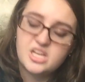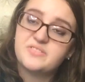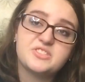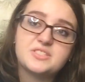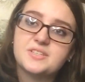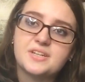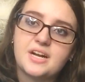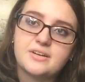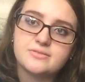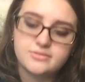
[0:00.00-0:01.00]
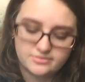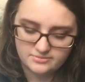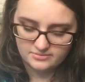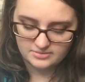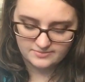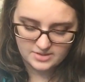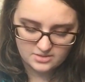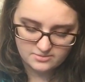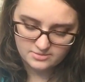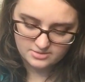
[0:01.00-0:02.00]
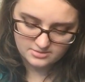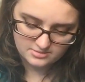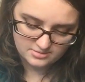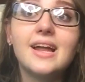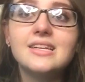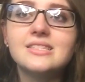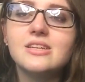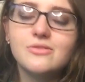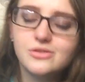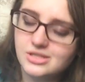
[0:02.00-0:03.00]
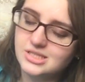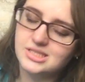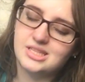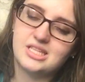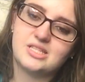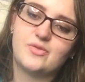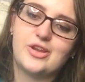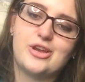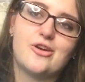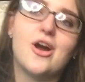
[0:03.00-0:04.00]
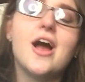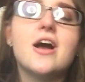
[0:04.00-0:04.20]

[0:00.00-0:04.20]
if she's gonna have a video or not. That is it for the, this video.